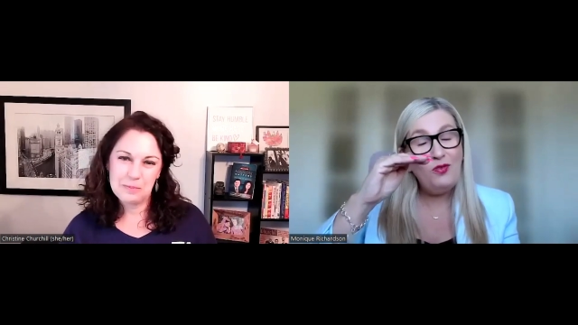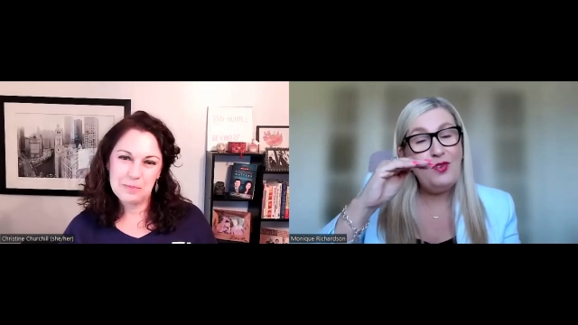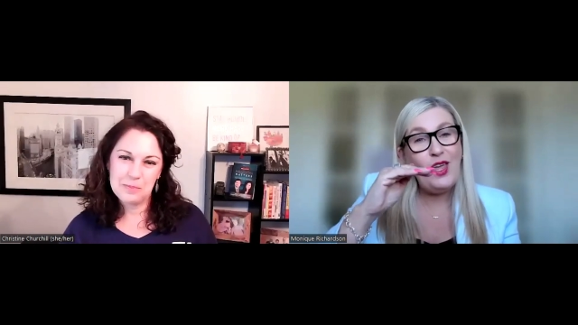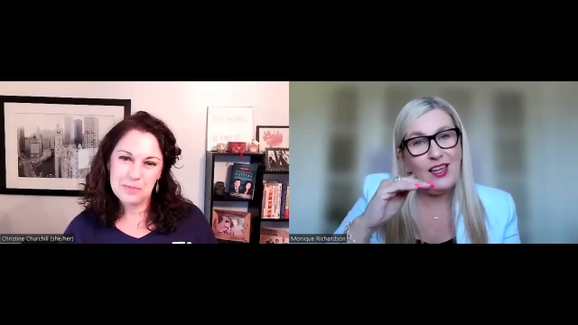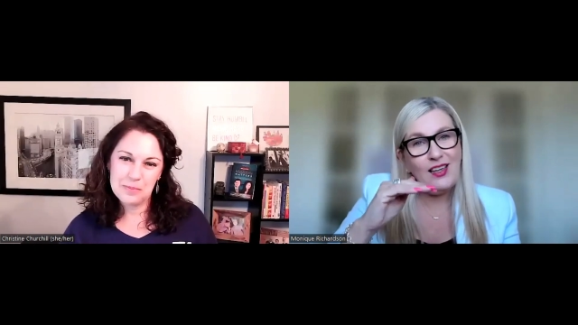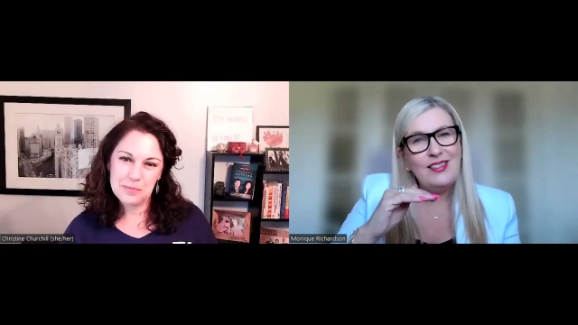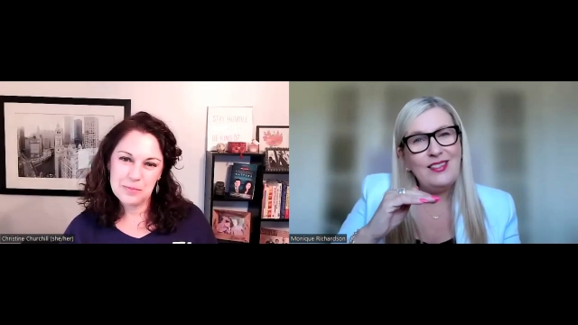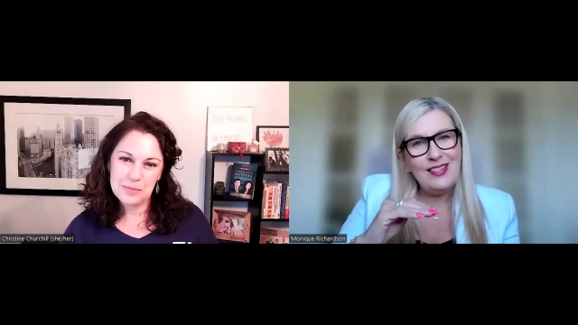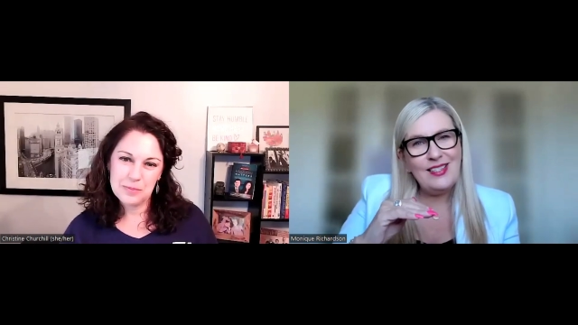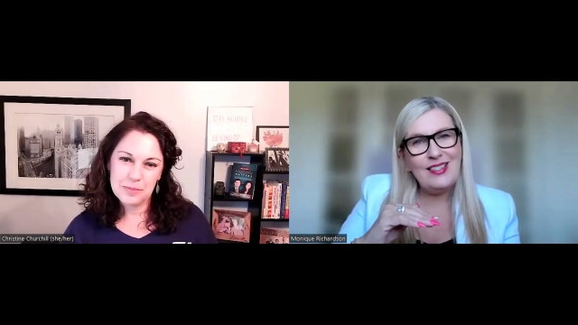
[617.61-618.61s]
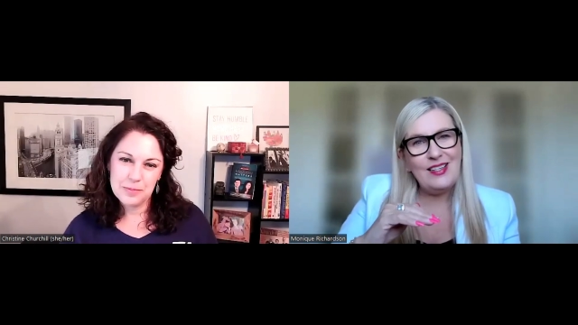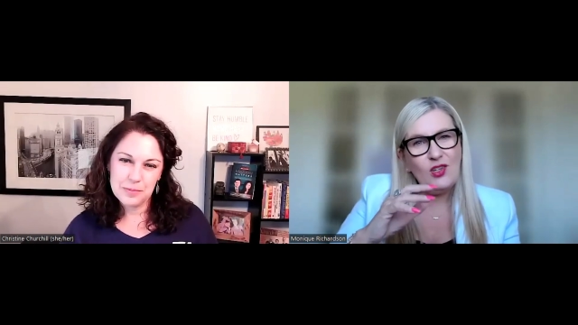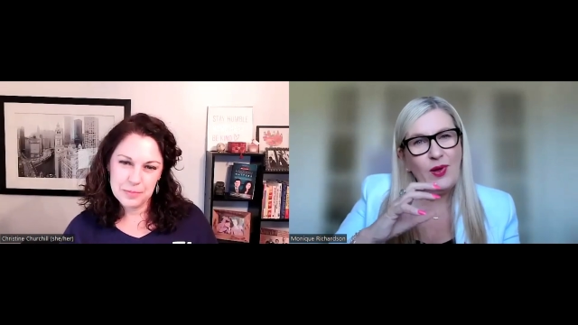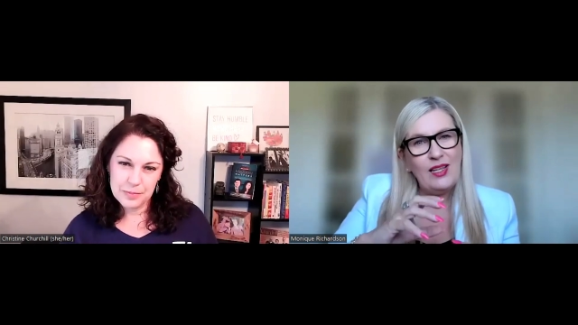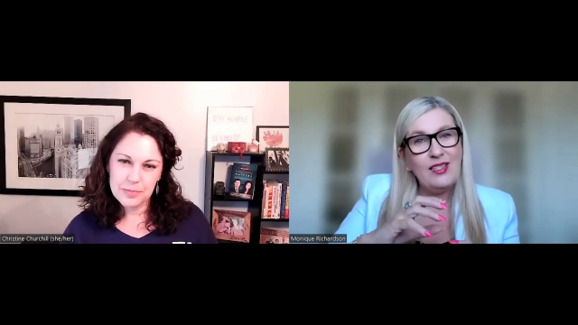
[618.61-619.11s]
Speaker 1: for that consistency so
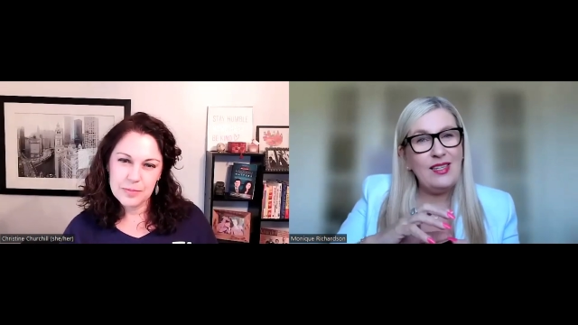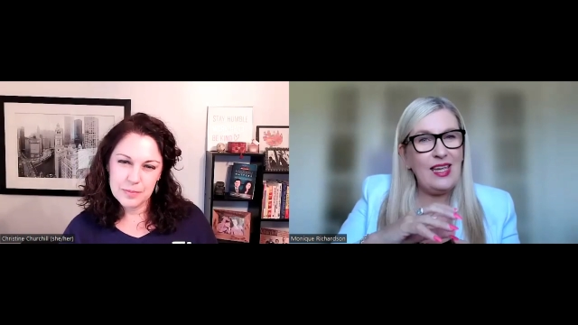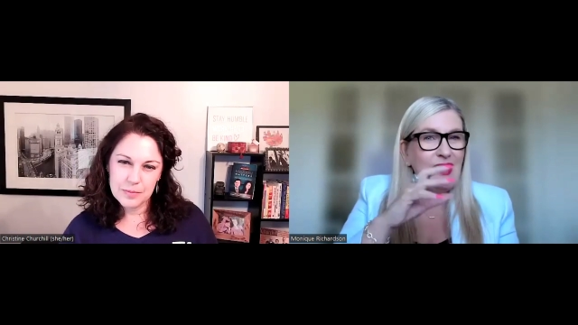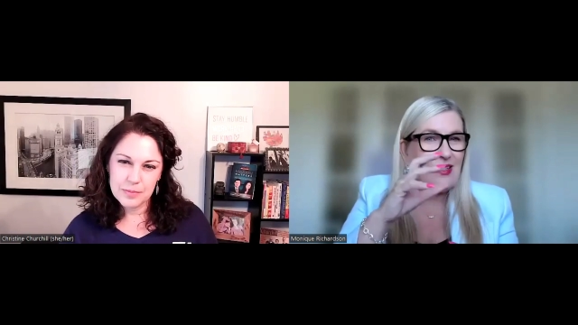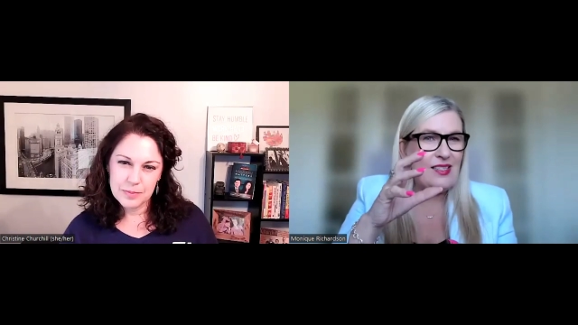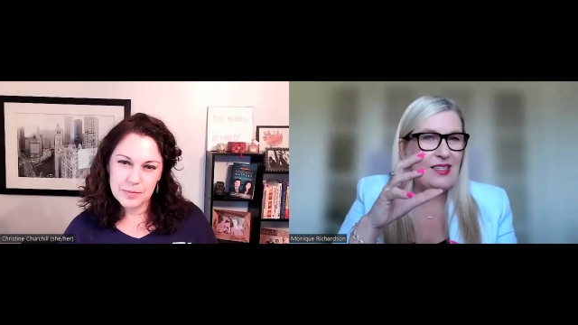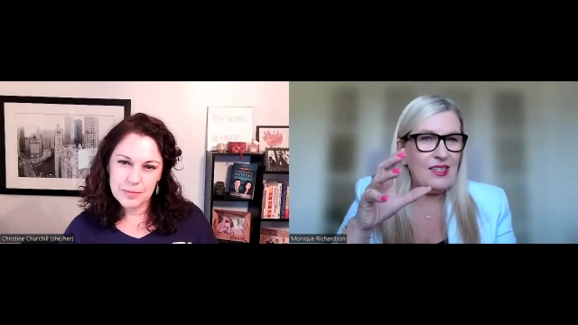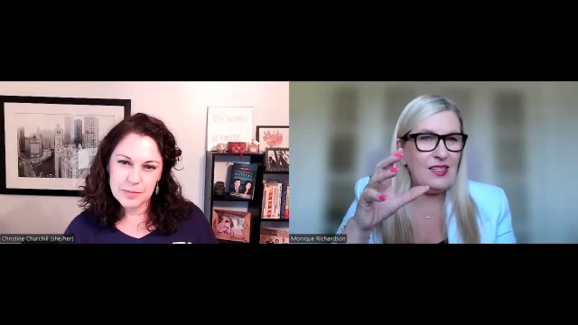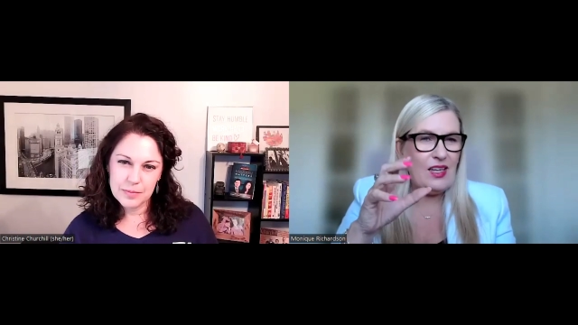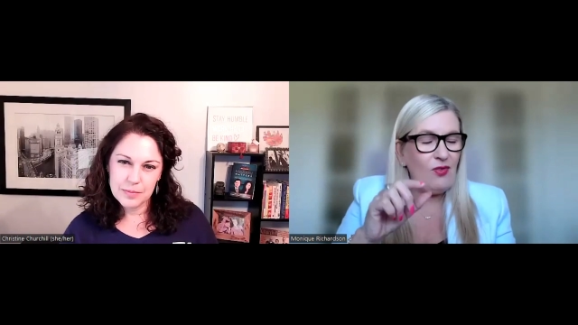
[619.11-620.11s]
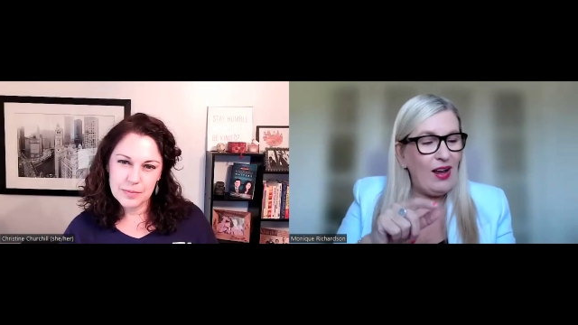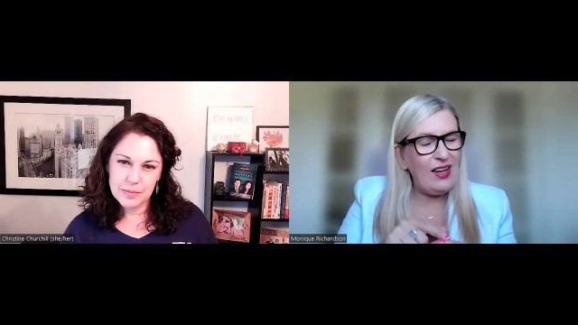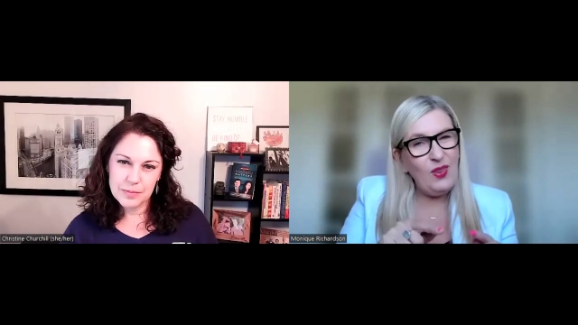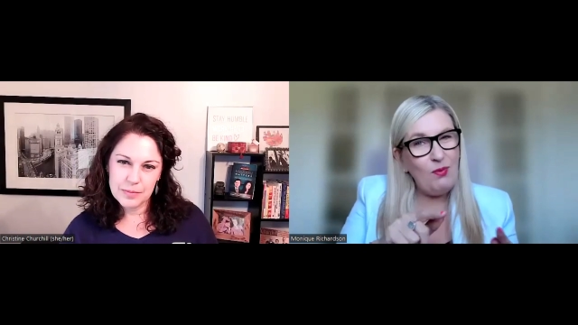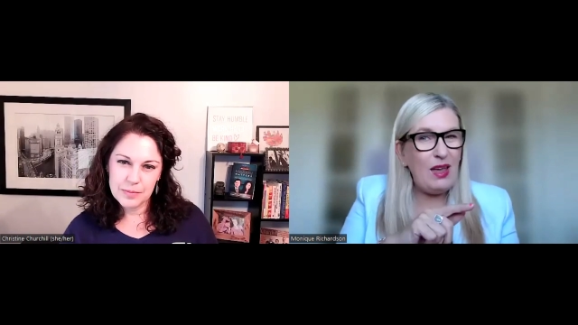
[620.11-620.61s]
we can see consistently great
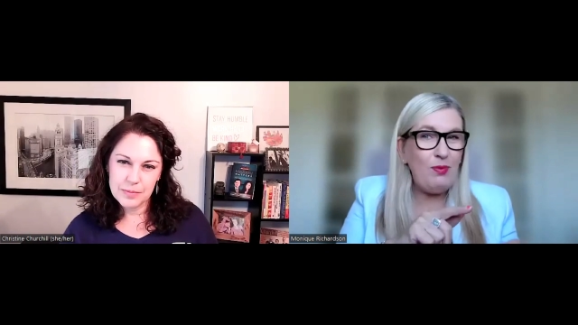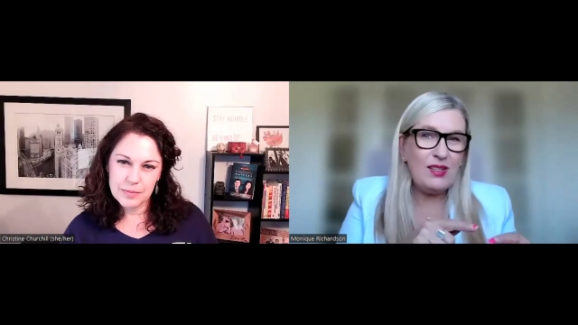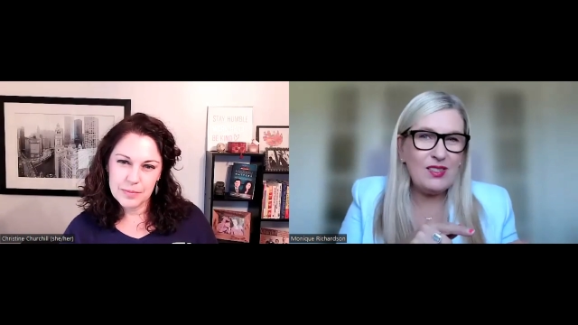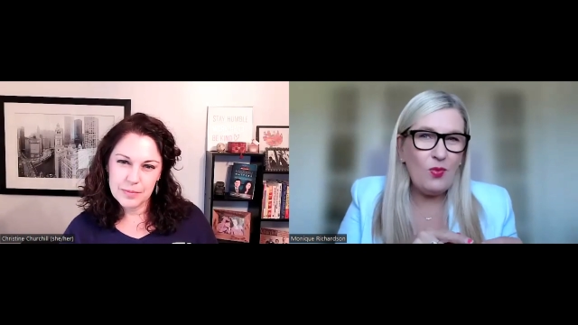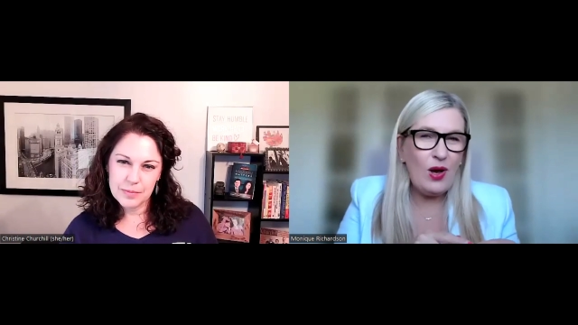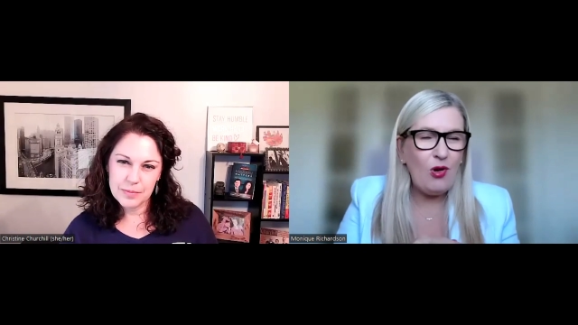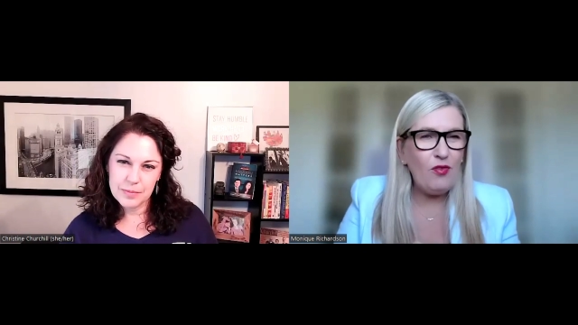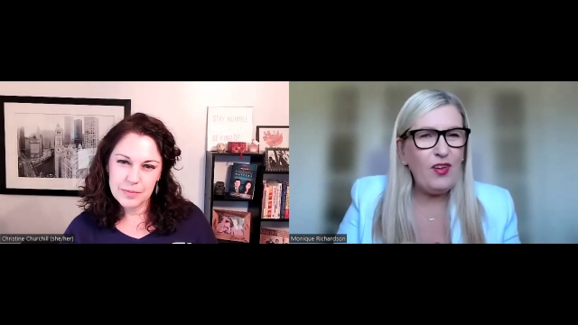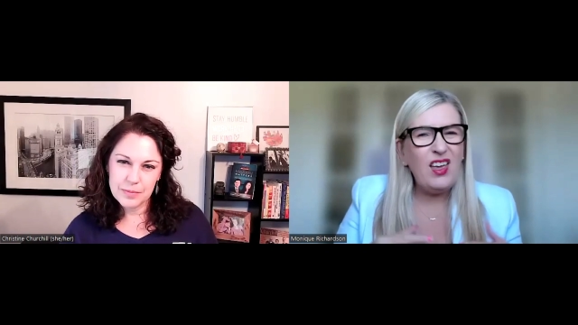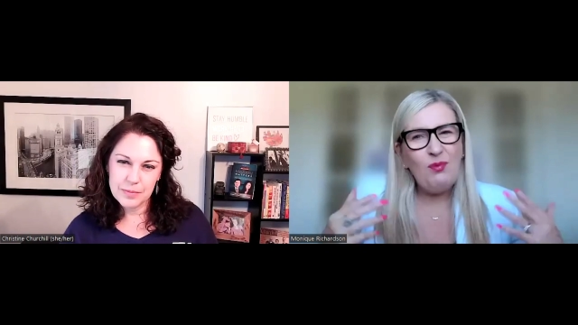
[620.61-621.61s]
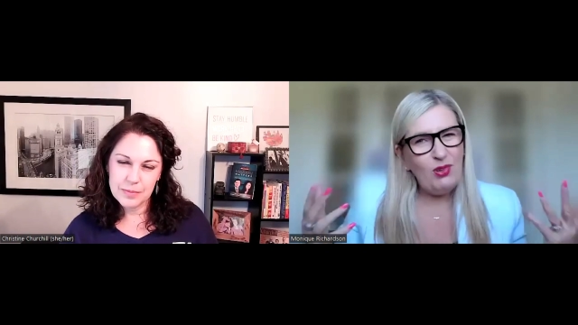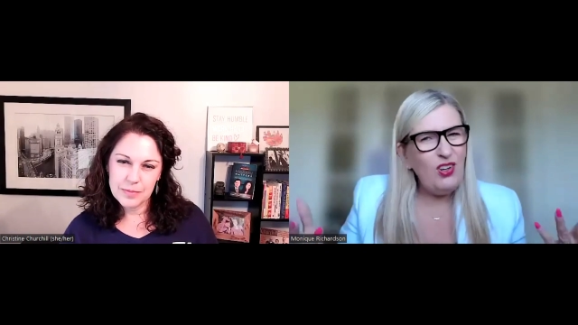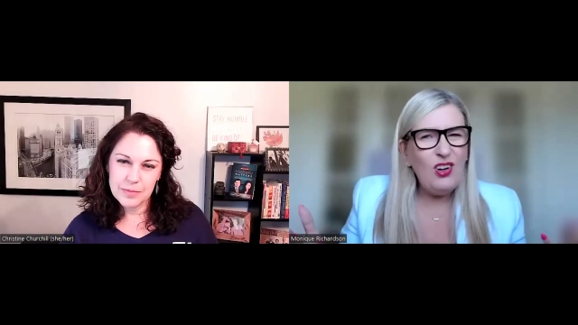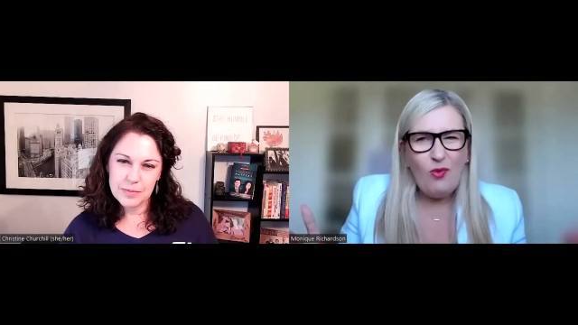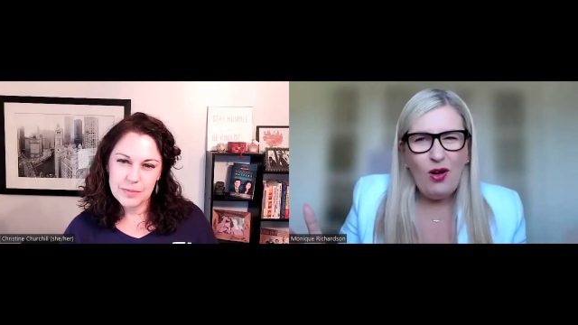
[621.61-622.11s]
and then maybe it's a one off but you
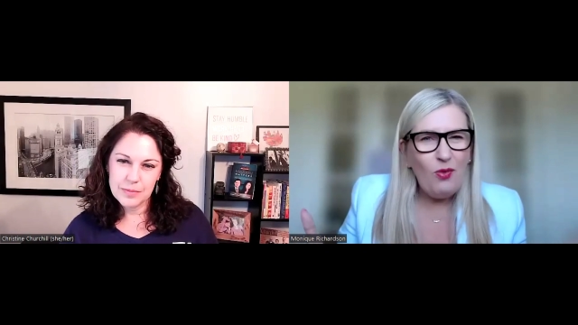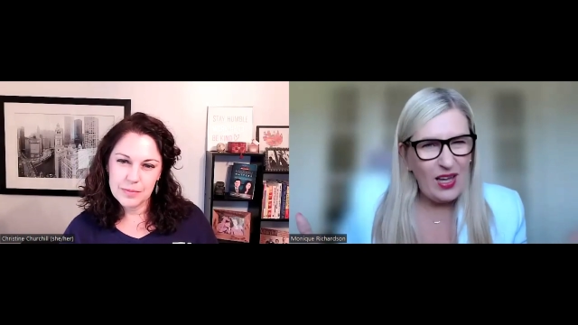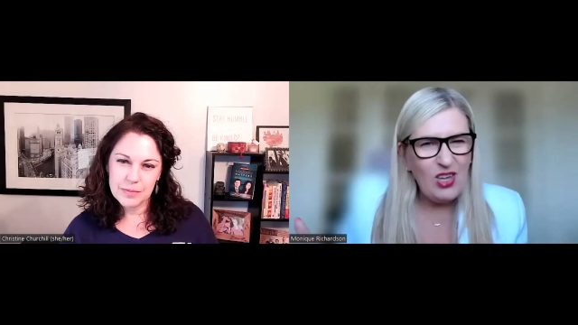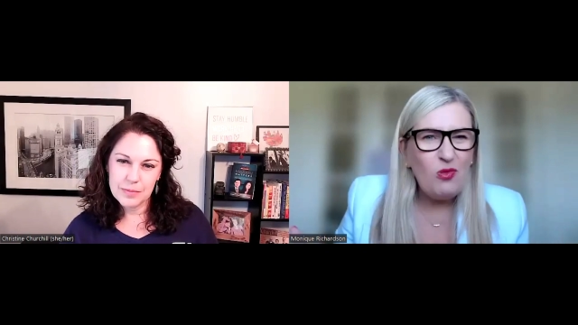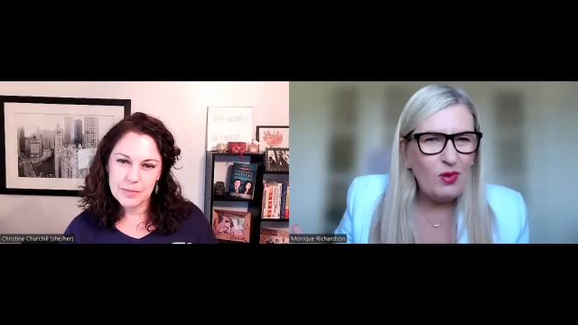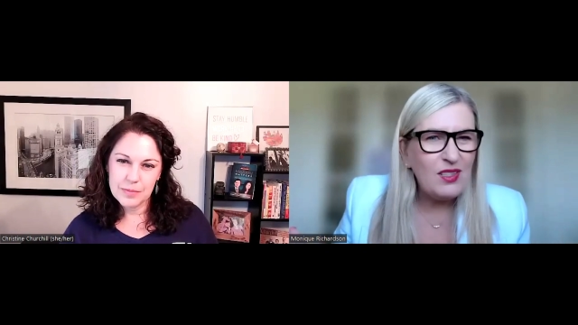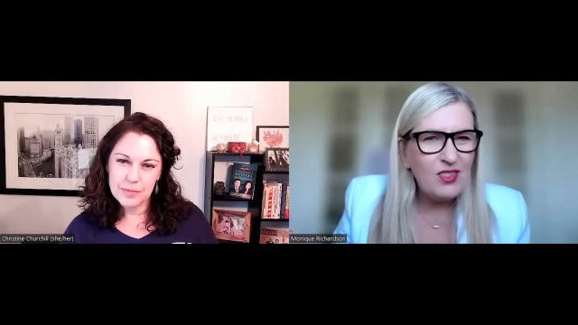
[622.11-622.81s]
know what we're human